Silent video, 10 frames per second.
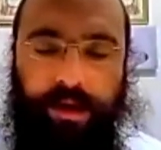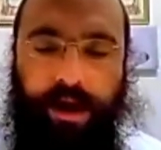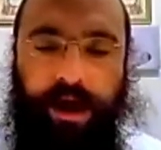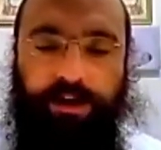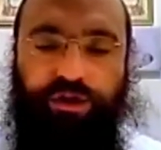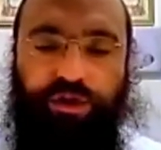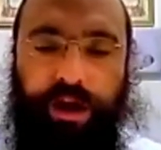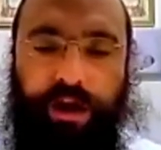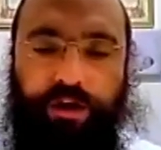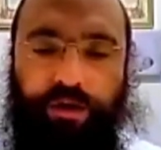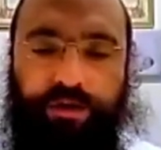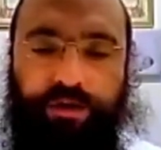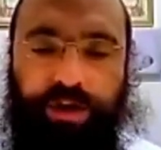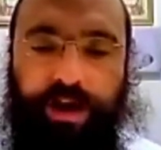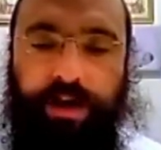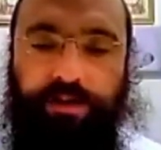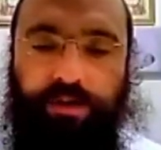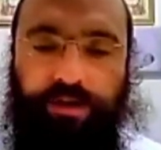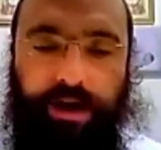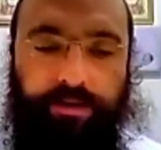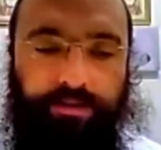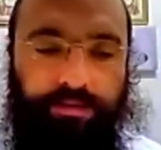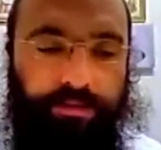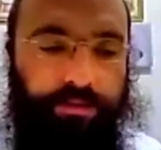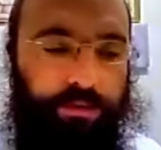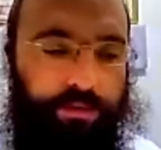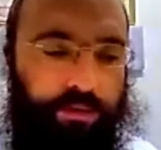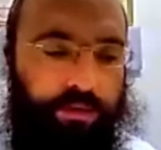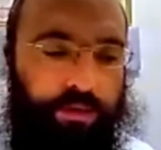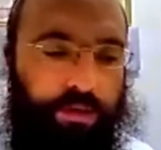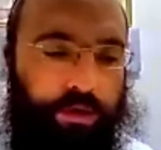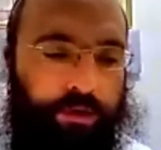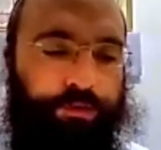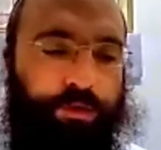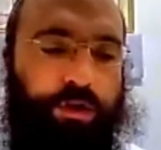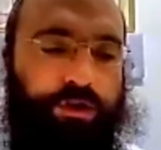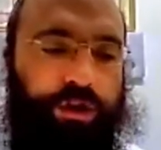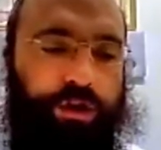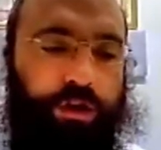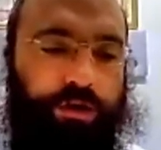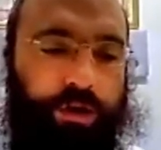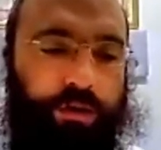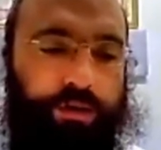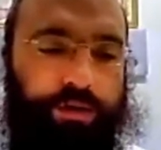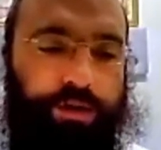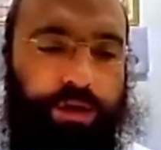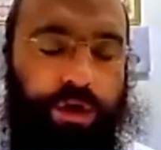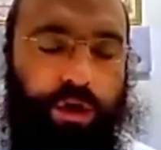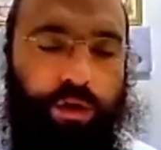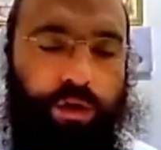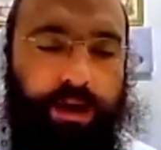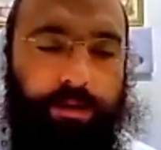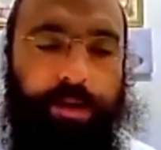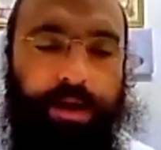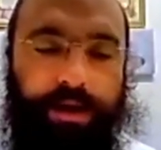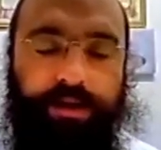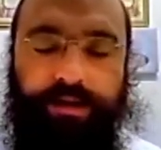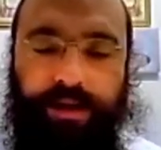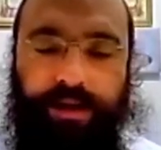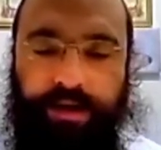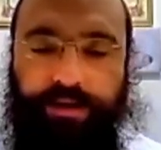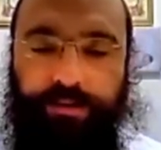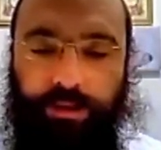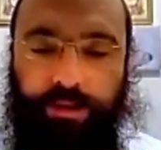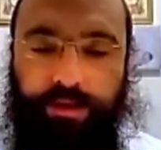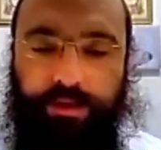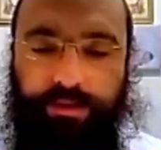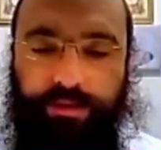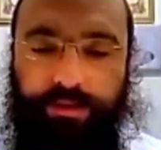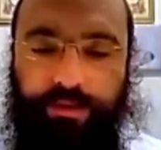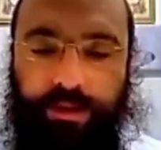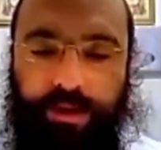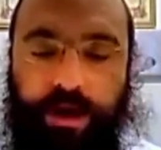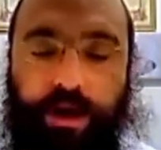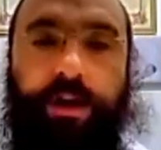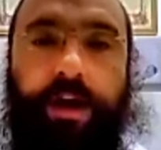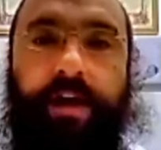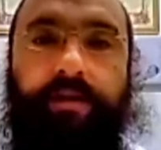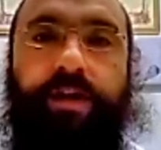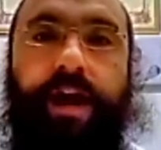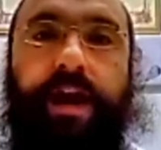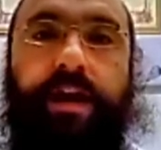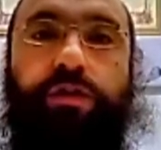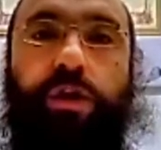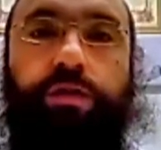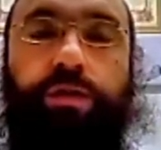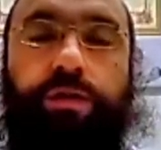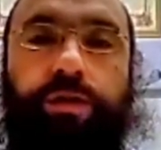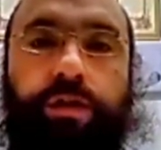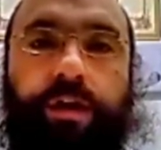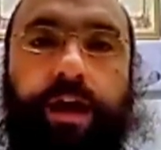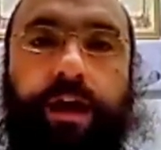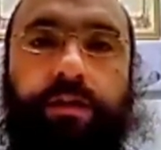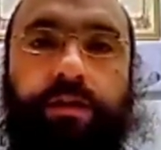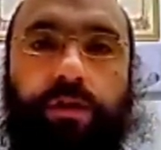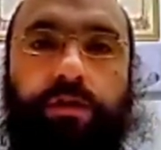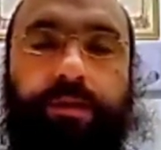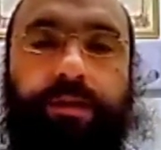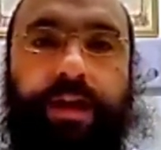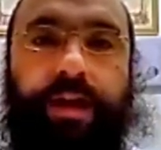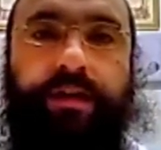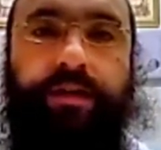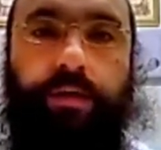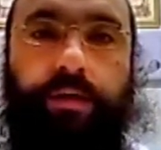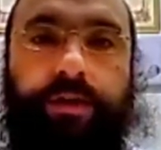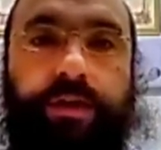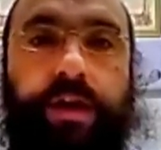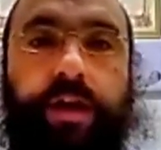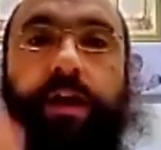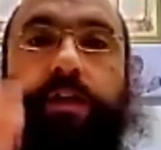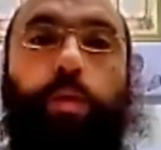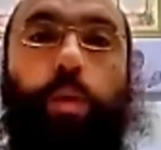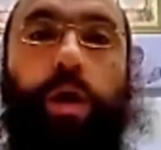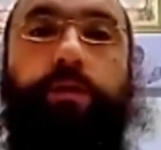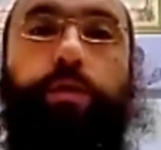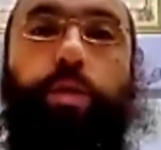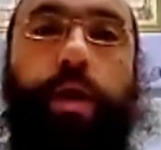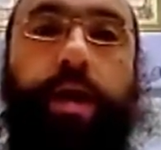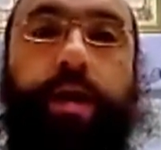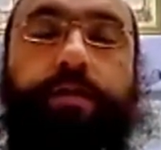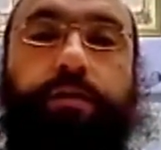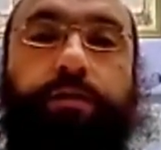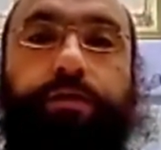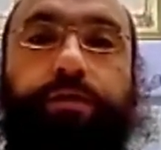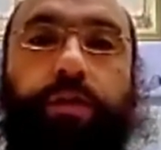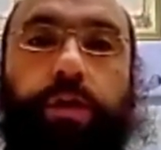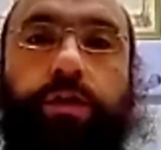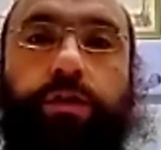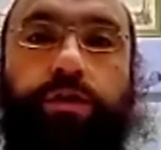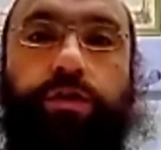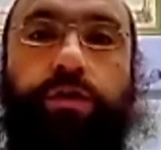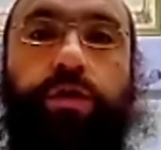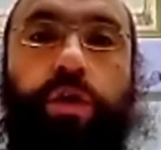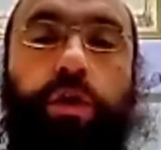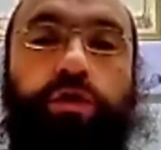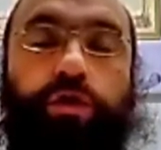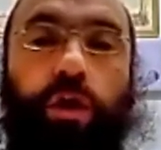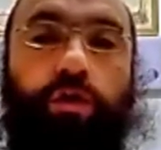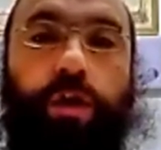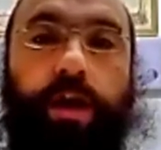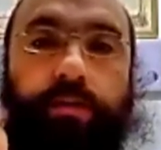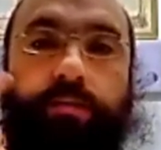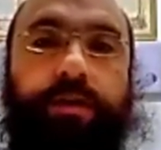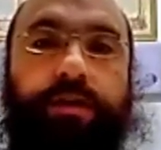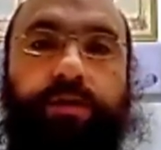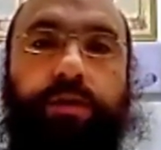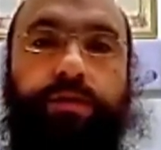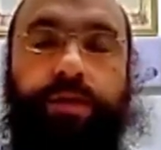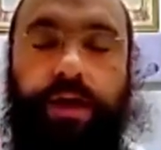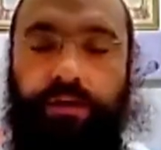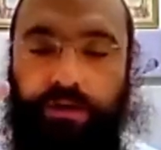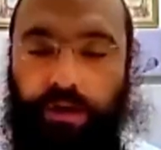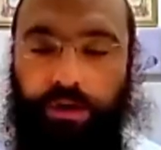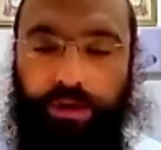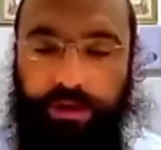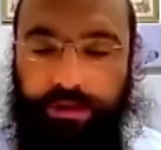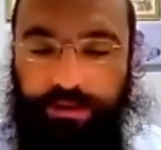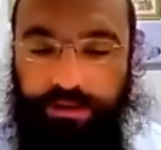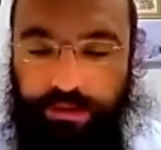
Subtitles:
Ashrei notzrei dotav, fortunate are those who keep his testimonies. Here you have the Edot. Edot means testimonies. It's one of the ways of referring to Torah and mitzvos and holiness.